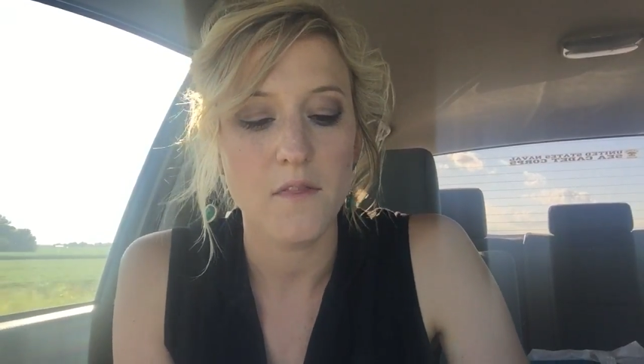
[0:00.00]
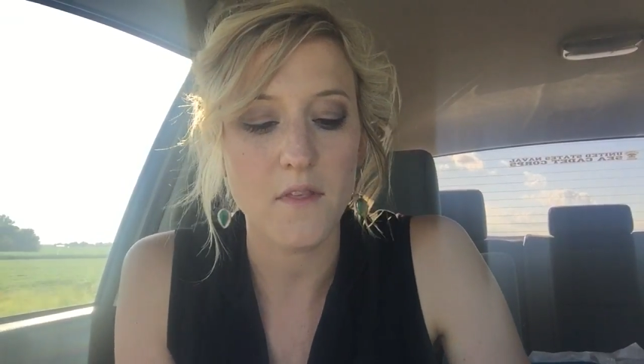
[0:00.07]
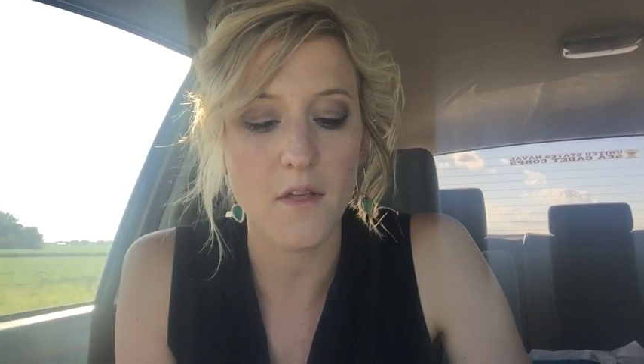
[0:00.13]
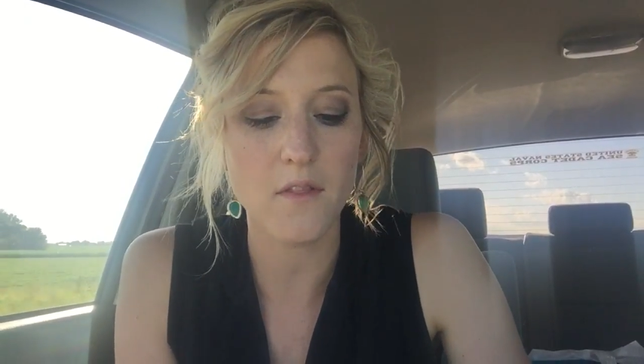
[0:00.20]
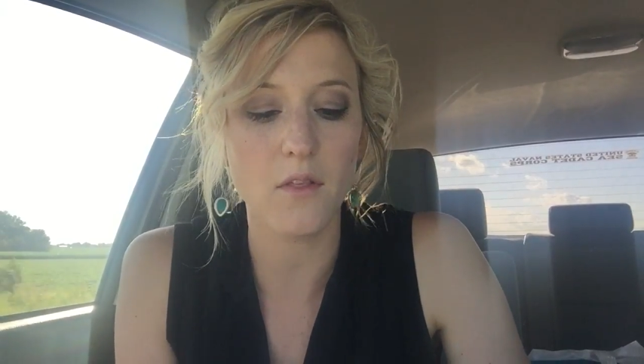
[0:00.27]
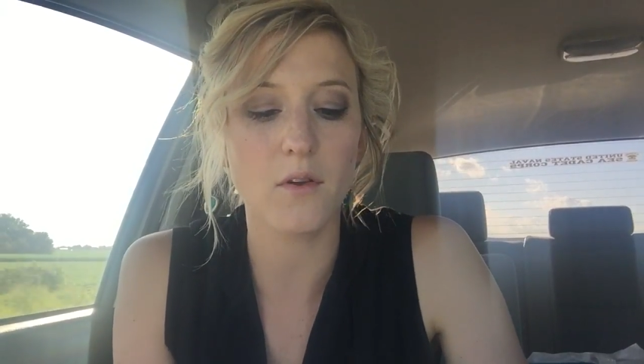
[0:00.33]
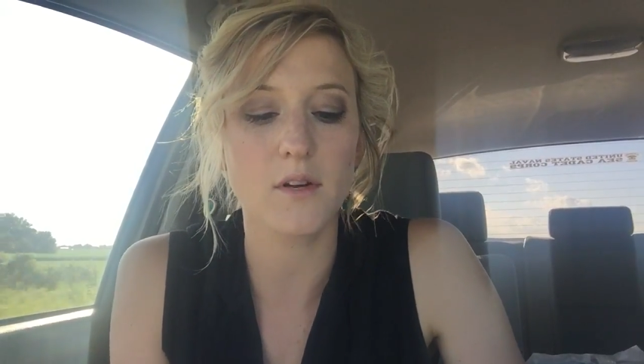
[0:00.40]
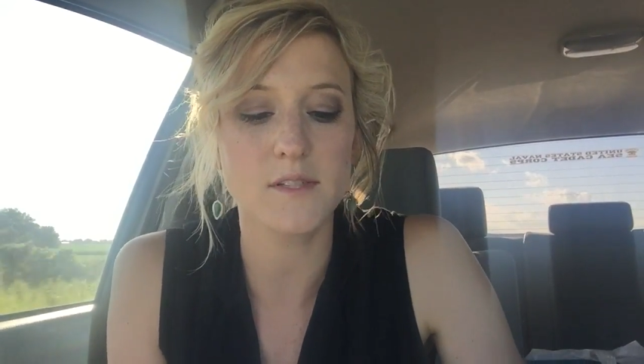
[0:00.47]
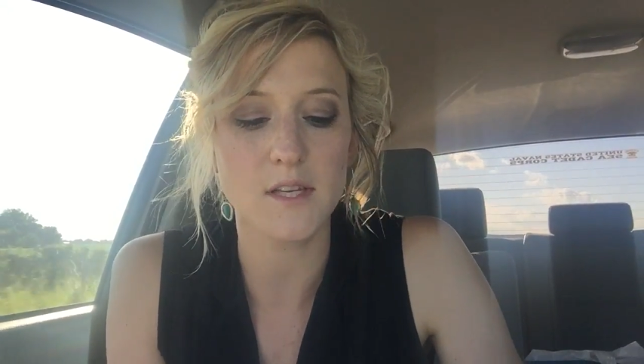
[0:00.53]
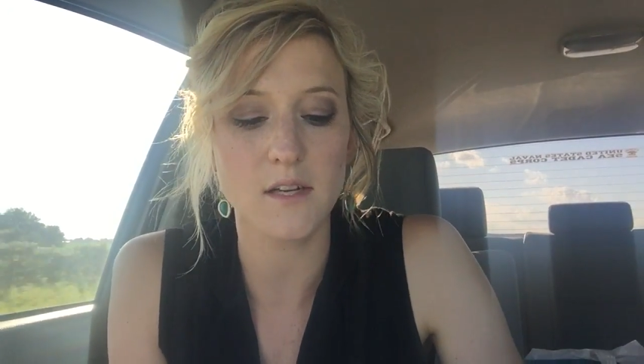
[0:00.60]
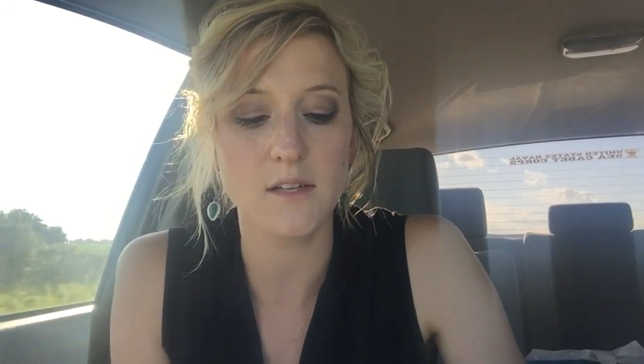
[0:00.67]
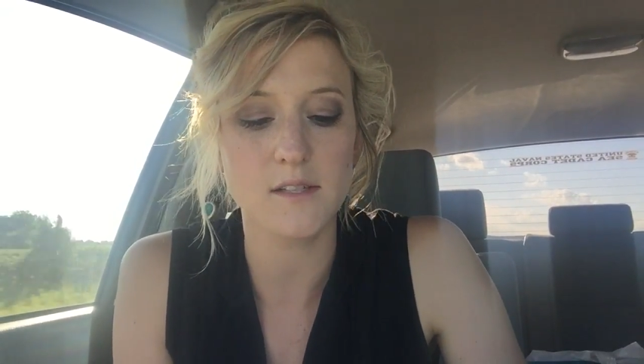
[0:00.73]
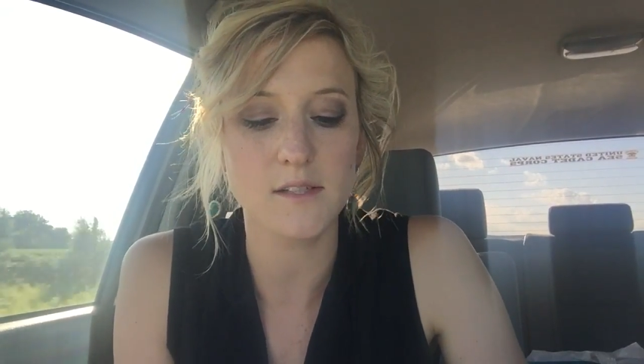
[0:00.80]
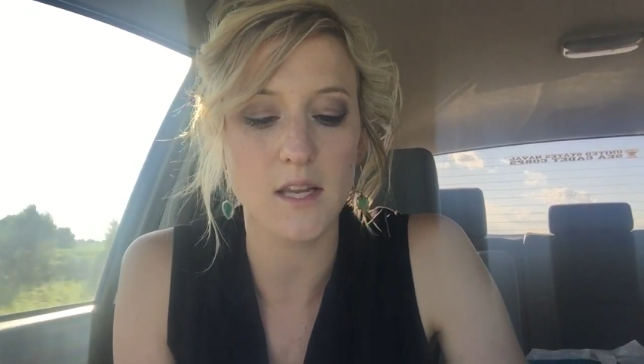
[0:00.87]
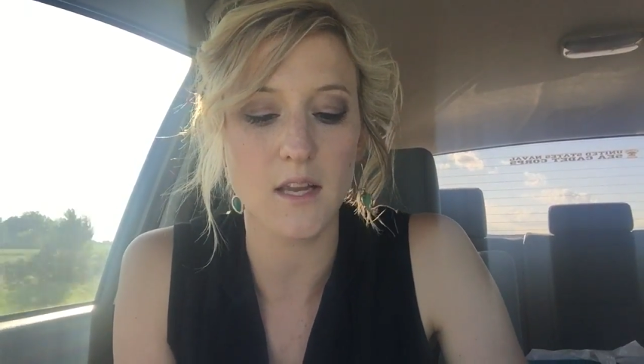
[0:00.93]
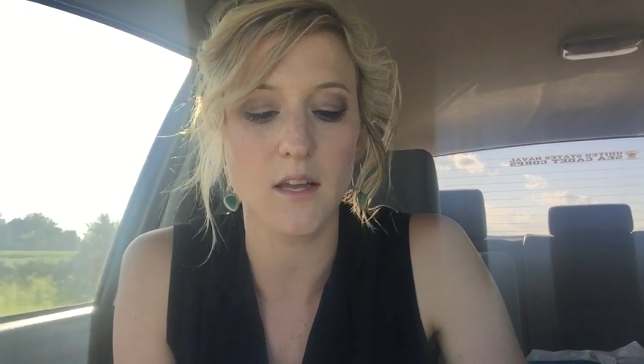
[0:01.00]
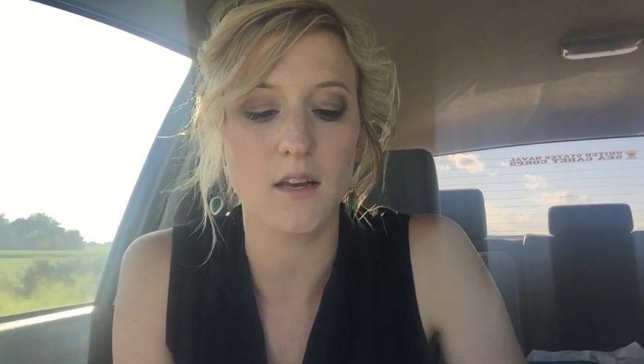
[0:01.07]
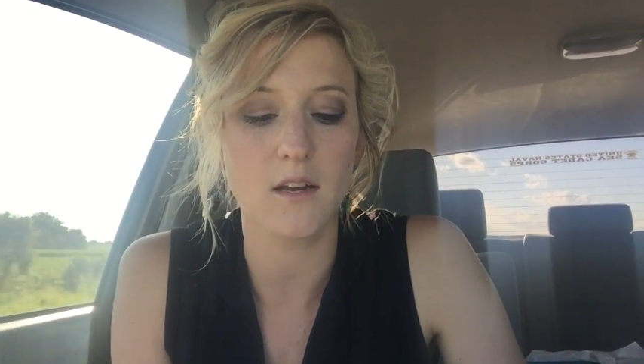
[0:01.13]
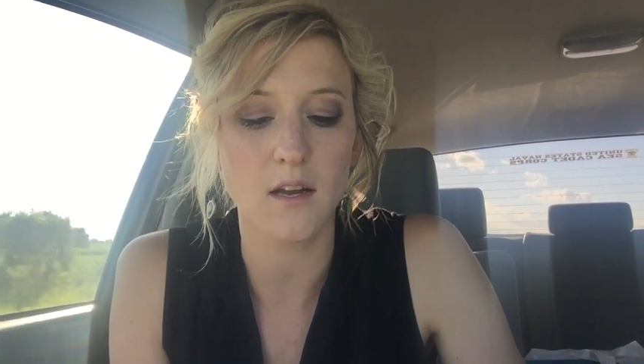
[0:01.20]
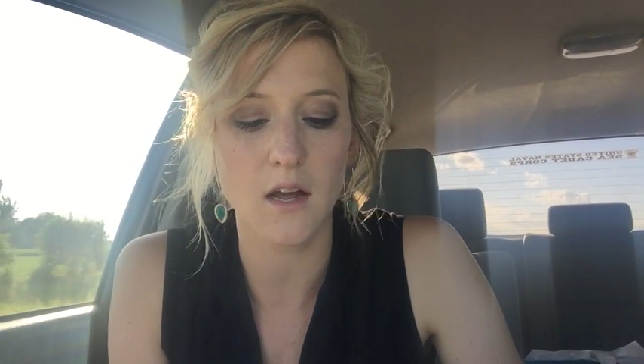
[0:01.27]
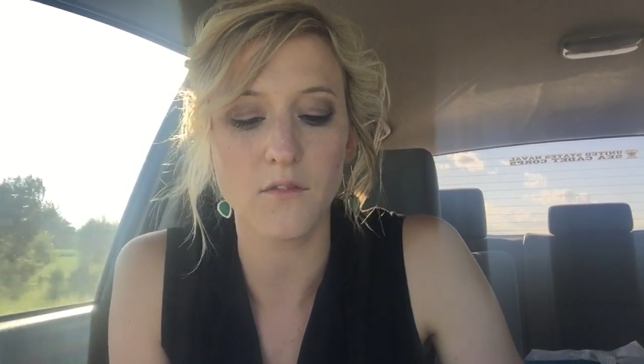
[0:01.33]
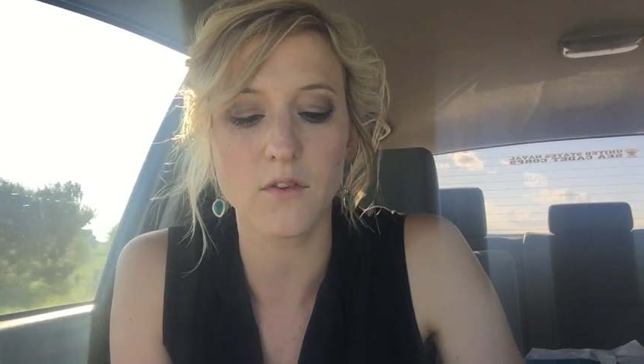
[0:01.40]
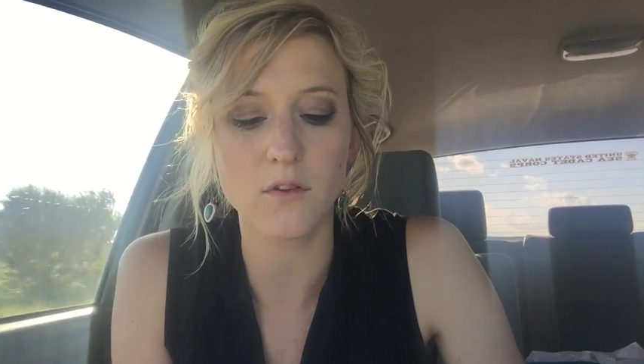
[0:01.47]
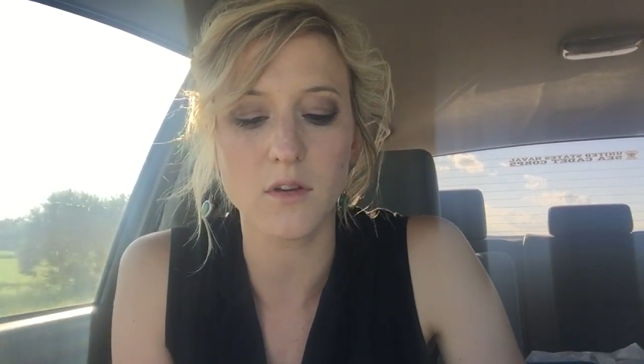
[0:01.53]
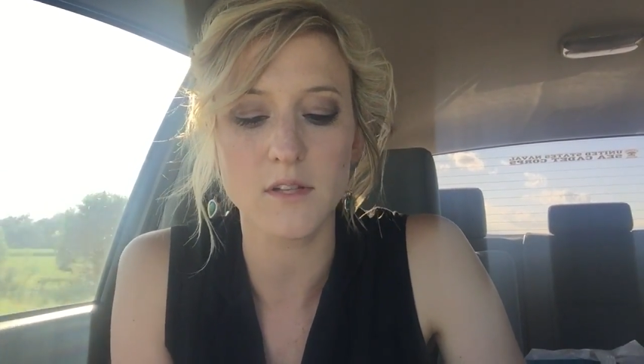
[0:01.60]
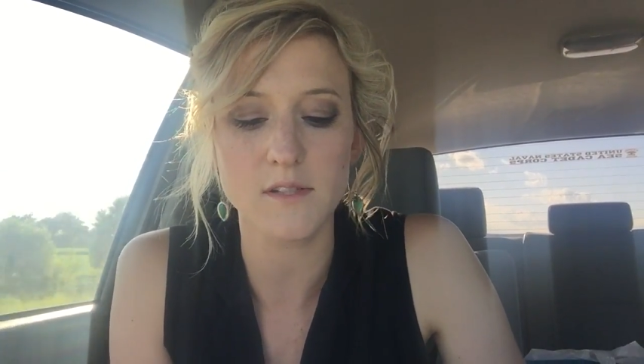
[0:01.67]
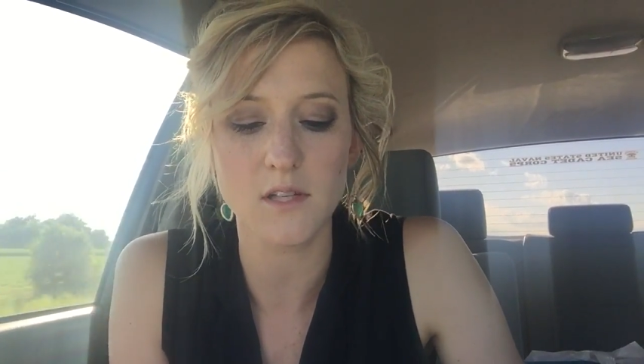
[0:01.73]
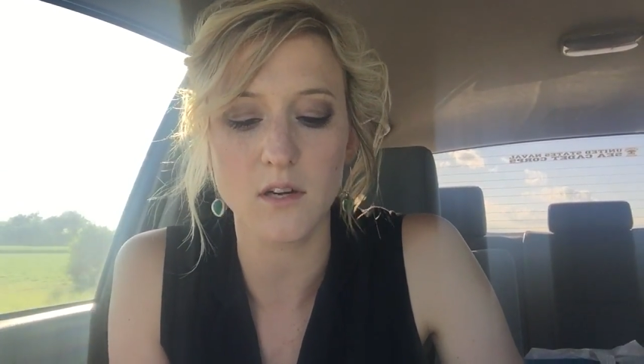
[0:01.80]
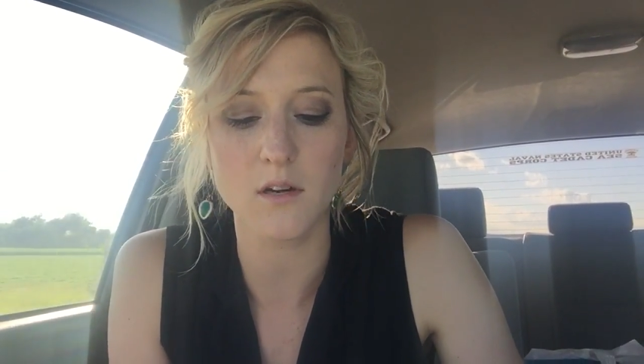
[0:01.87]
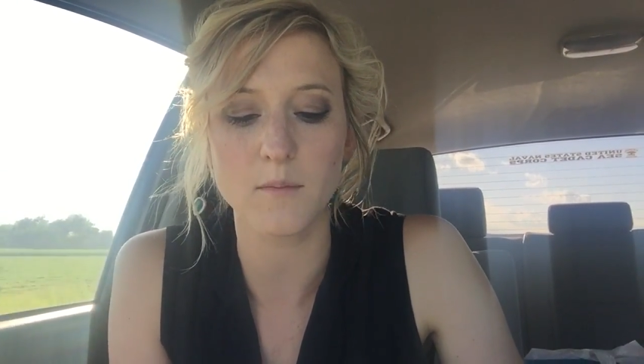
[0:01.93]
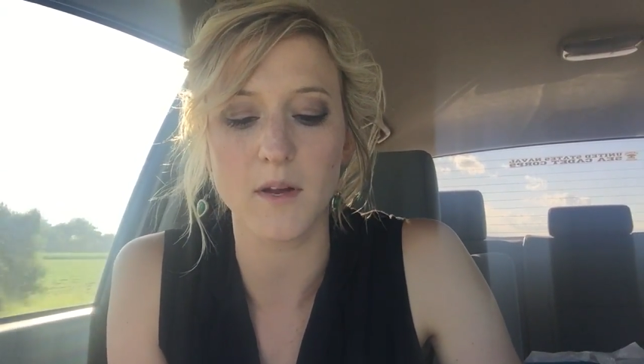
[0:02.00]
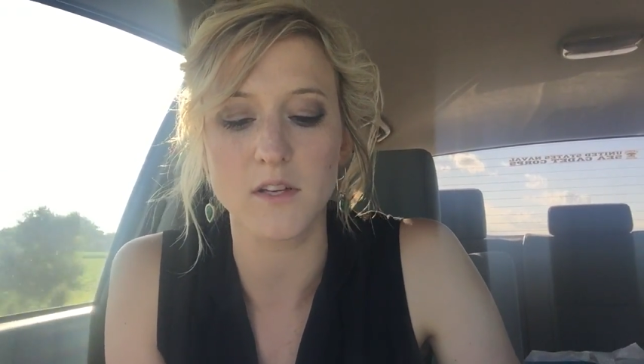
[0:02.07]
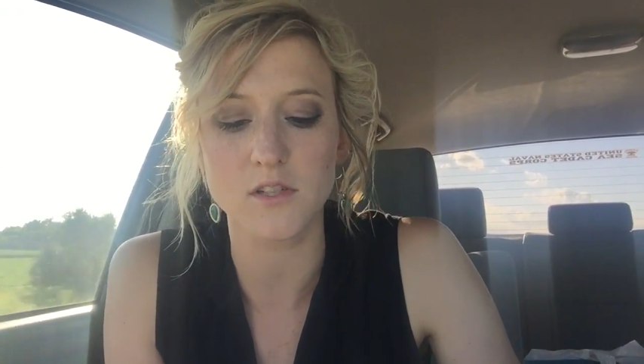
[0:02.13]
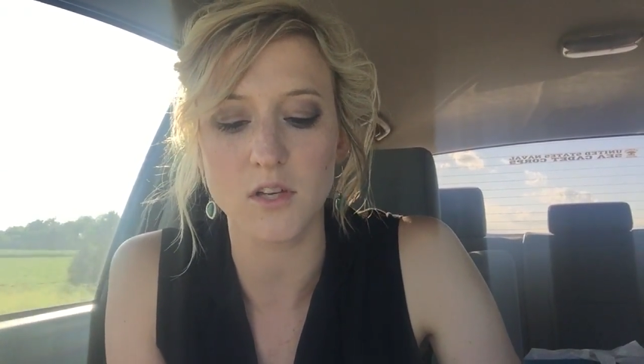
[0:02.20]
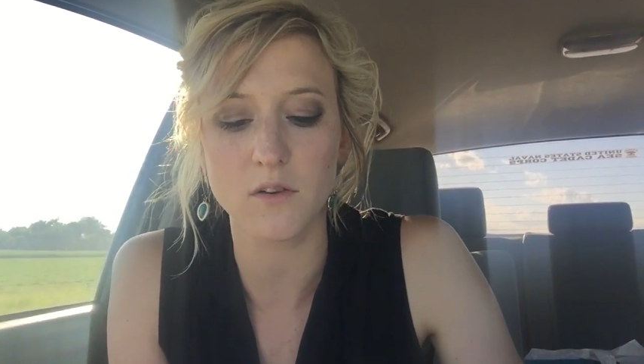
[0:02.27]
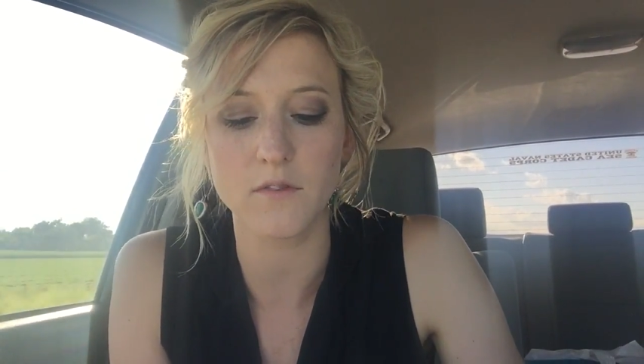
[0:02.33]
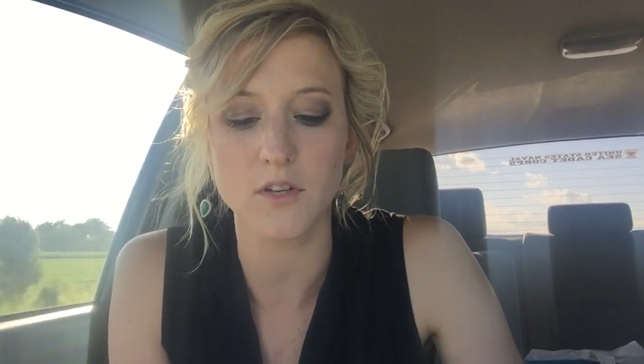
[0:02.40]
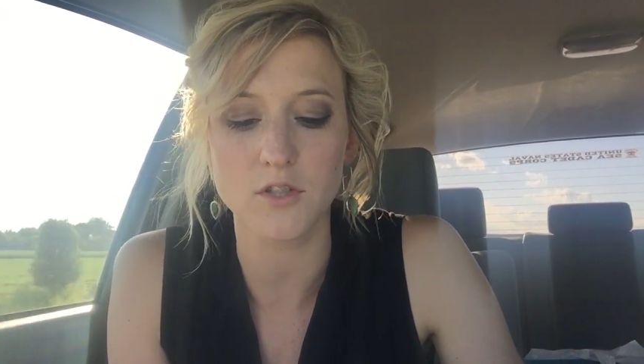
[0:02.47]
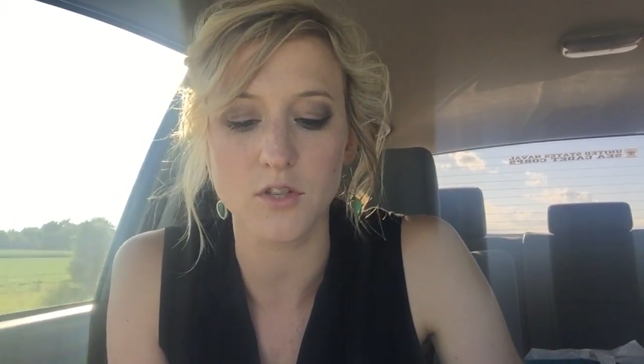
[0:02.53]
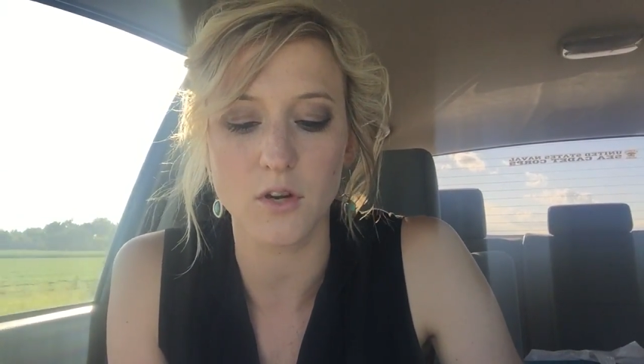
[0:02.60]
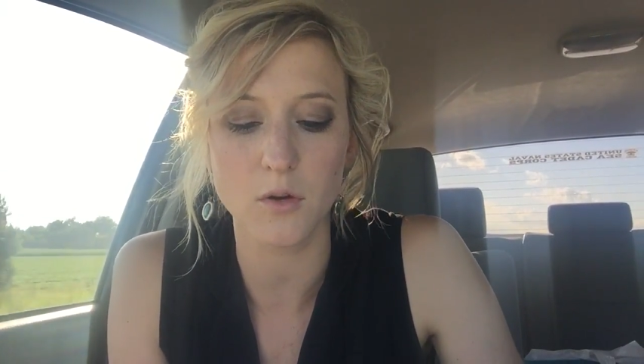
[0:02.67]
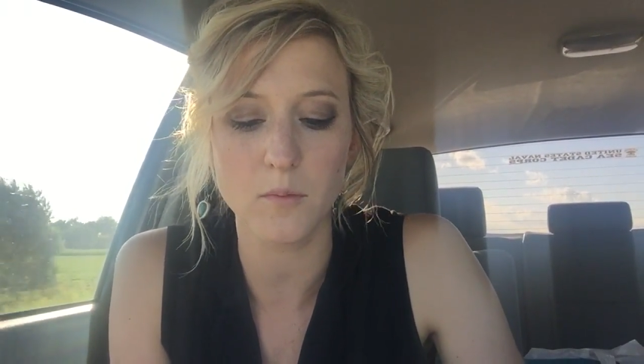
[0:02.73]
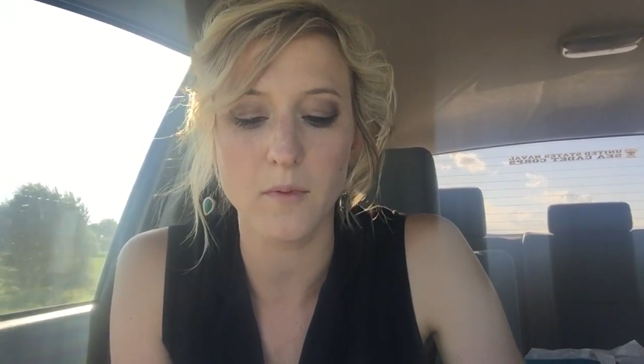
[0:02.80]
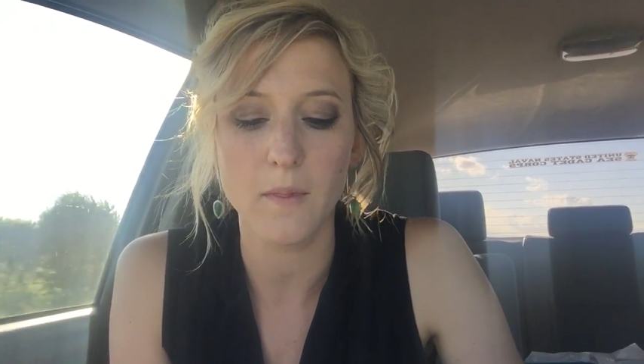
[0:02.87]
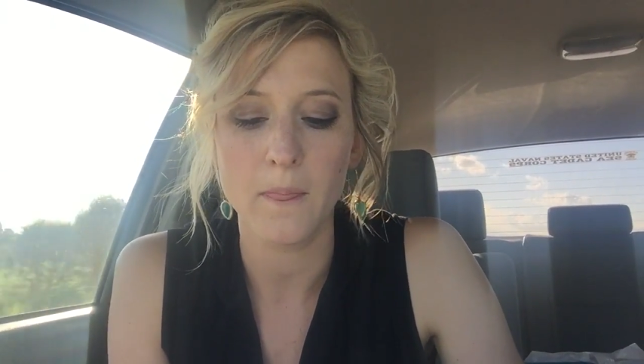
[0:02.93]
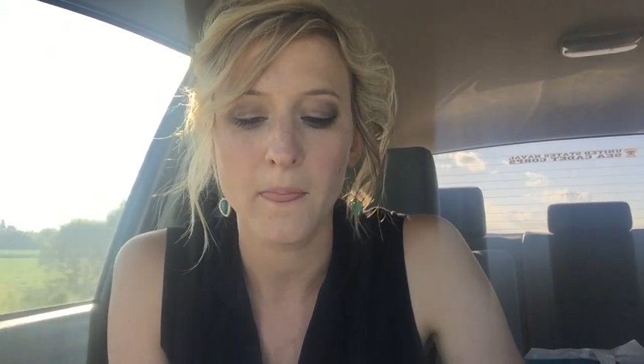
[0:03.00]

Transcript: Then the Lord said to Satan, "Have you considered my servant Job?